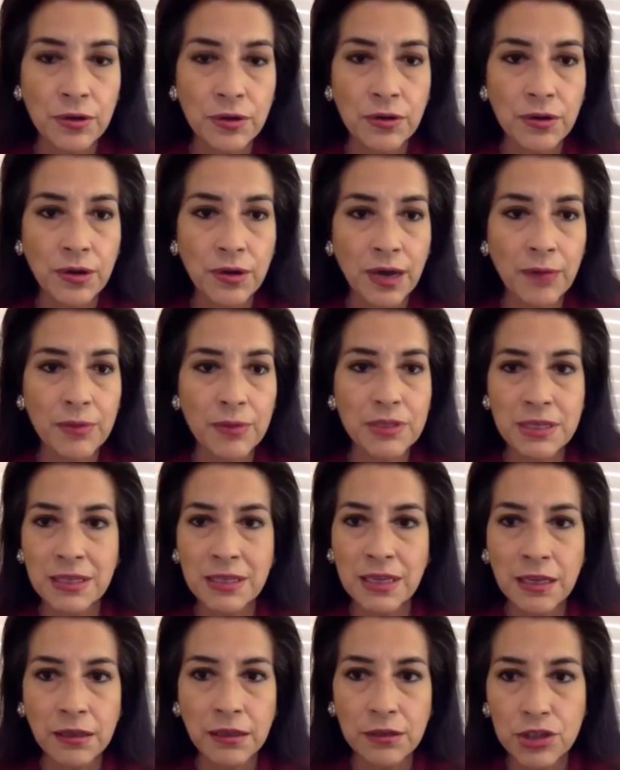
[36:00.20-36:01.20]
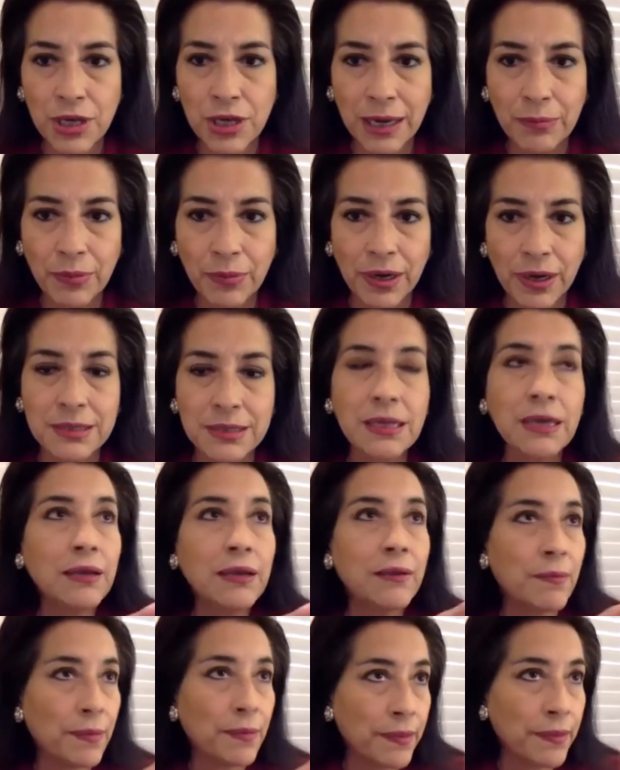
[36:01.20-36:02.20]
comments in the little chat box,
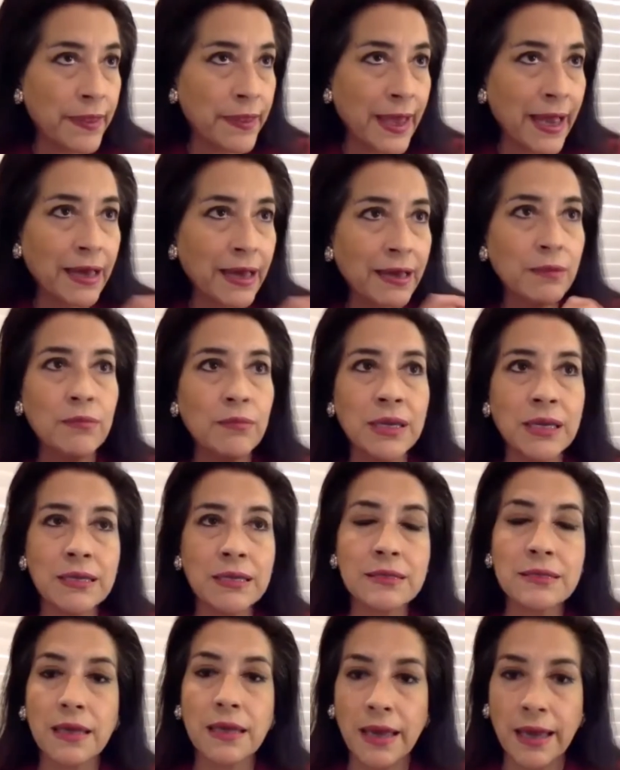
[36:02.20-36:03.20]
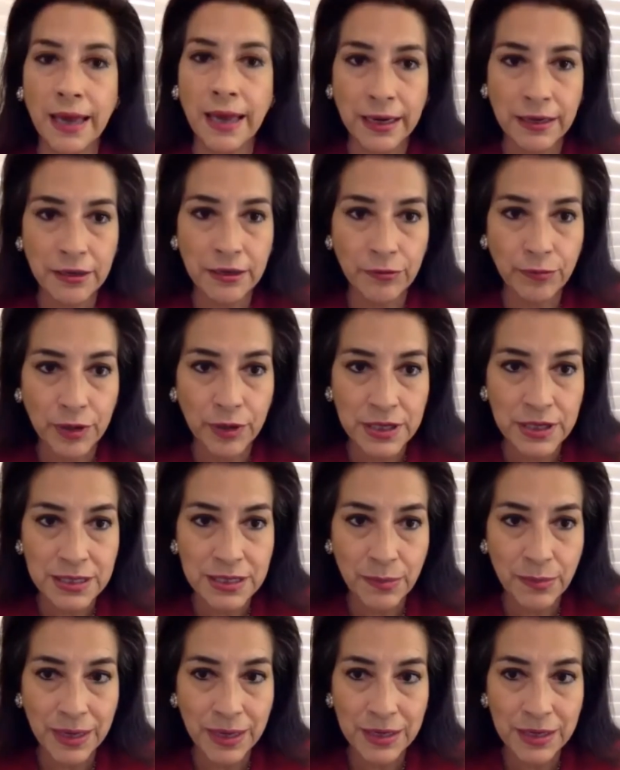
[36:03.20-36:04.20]
that means active
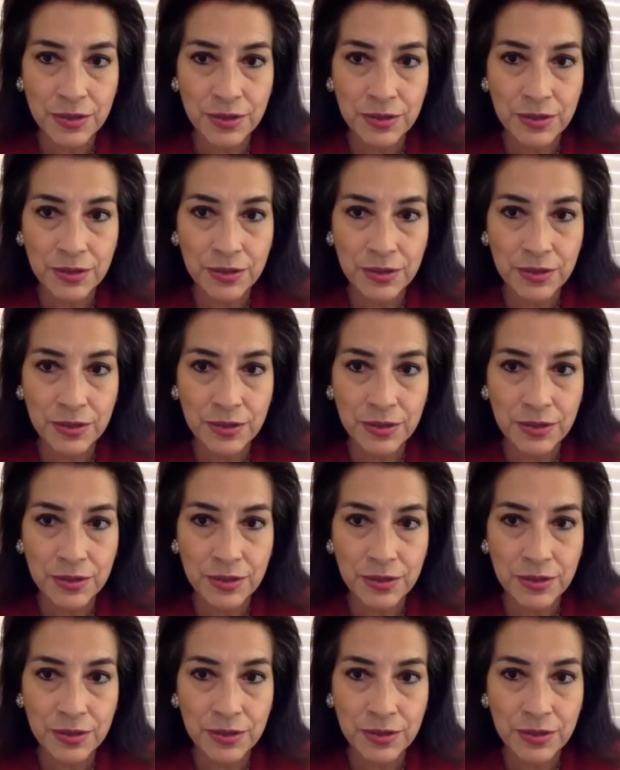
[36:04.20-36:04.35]
participation.